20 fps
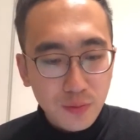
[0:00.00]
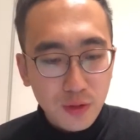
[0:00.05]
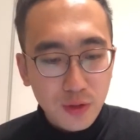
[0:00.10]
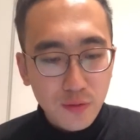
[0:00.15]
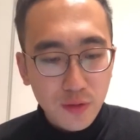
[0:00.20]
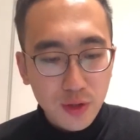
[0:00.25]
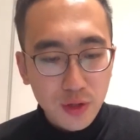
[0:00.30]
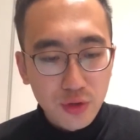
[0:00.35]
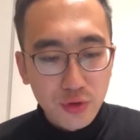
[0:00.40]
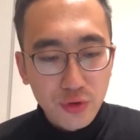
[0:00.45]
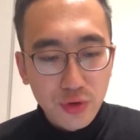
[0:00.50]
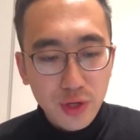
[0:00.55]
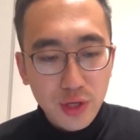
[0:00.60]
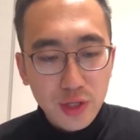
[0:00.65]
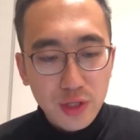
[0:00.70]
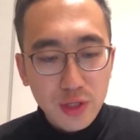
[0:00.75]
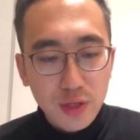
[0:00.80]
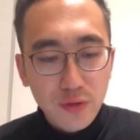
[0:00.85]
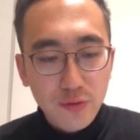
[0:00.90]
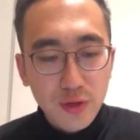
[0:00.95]
For the
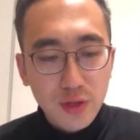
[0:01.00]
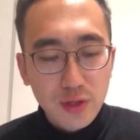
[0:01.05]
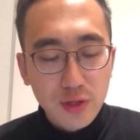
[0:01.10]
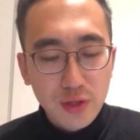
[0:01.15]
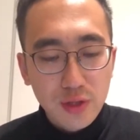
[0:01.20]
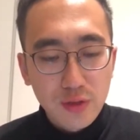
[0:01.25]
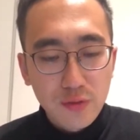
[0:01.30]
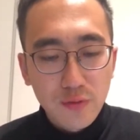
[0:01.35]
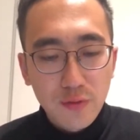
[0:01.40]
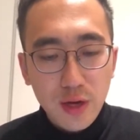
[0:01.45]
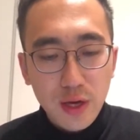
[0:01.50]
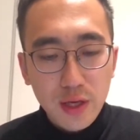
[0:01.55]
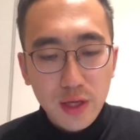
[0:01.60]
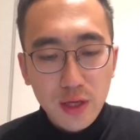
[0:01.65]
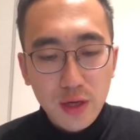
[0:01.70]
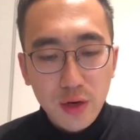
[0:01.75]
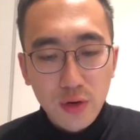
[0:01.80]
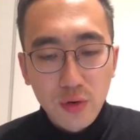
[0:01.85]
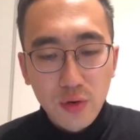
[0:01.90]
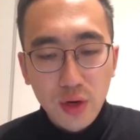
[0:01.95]
rate, which is 1
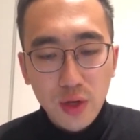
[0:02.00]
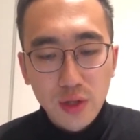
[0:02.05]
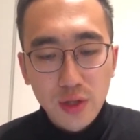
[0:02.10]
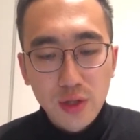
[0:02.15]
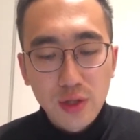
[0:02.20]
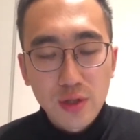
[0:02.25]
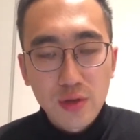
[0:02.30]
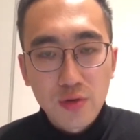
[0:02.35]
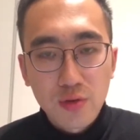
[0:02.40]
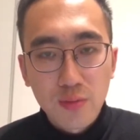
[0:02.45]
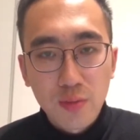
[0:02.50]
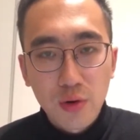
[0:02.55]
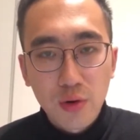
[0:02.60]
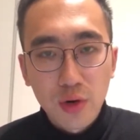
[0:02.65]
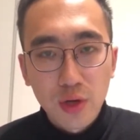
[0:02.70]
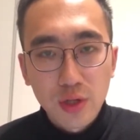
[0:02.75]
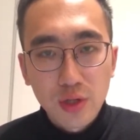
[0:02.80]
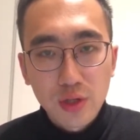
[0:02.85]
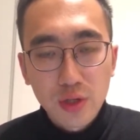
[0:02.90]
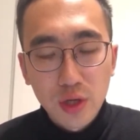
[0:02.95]
year around
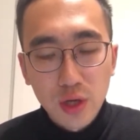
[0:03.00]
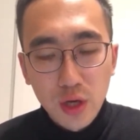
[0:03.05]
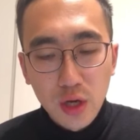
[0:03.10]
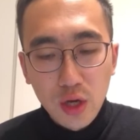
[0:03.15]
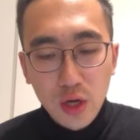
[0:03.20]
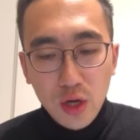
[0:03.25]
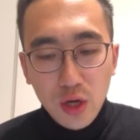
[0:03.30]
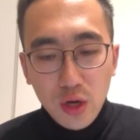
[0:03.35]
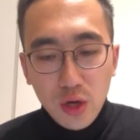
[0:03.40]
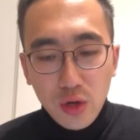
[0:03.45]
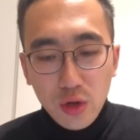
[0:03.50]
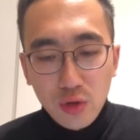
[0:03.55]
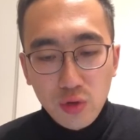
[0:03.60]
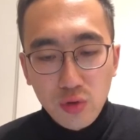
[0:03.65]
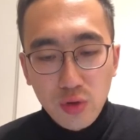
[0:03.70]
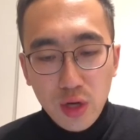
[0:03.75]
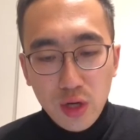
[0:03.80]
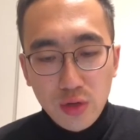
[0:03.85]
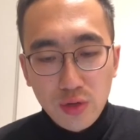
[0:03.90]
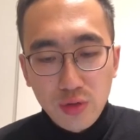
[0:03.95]

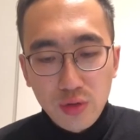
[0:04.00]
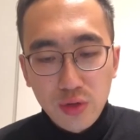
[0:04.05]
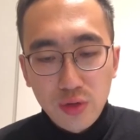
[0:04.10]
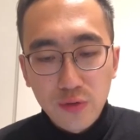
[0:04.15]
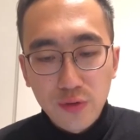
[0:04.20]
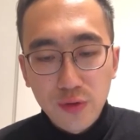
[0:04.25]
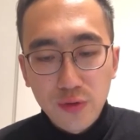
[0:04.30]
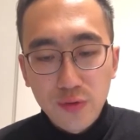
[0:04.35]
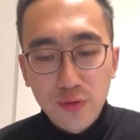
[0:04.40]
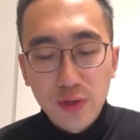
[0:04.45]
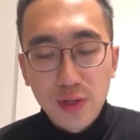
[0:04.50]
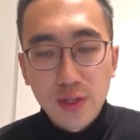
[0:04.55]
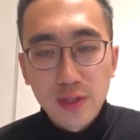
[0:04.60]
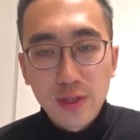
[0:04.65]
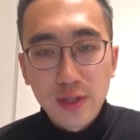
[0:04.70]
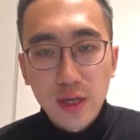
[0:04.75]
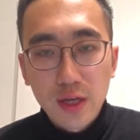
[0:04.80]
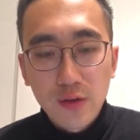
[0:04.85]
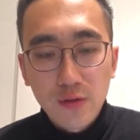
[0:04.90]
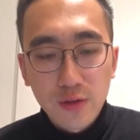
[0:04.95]

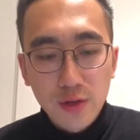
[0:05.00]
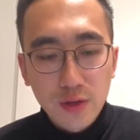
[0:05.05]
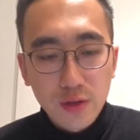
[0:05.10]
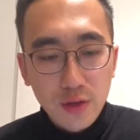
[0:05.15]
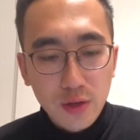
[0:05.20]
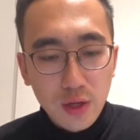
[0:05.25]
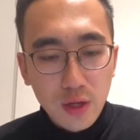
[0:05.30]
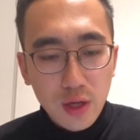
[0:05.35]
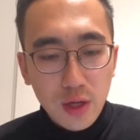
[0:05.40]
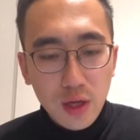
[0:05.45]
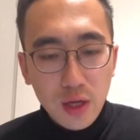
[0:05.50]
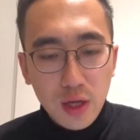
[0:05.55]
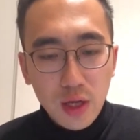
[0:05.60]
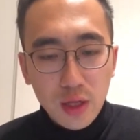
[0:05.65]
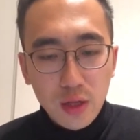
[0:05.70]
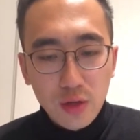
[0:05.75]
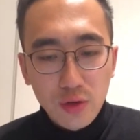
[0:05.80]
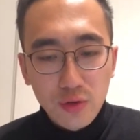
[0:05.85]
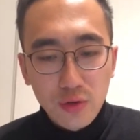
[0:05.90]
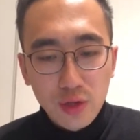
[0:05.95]
0.257, and
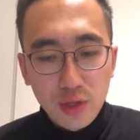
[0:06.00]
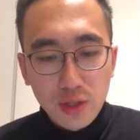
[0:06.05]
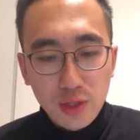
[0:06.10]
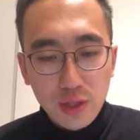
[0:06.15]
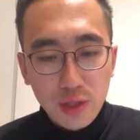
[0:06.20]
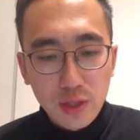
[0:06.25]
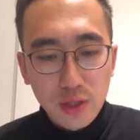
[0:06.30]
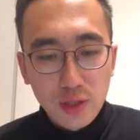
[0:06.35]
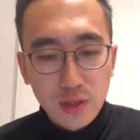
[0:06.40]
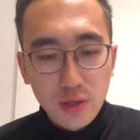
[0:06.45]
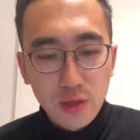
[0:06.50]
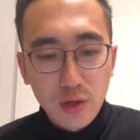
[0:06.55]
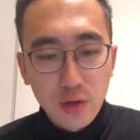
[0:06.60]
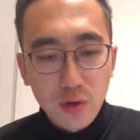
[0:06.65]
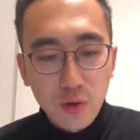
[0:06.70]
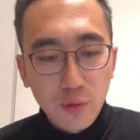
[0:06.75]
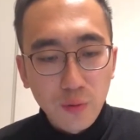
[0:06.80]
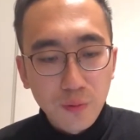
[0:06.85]
the risk is low.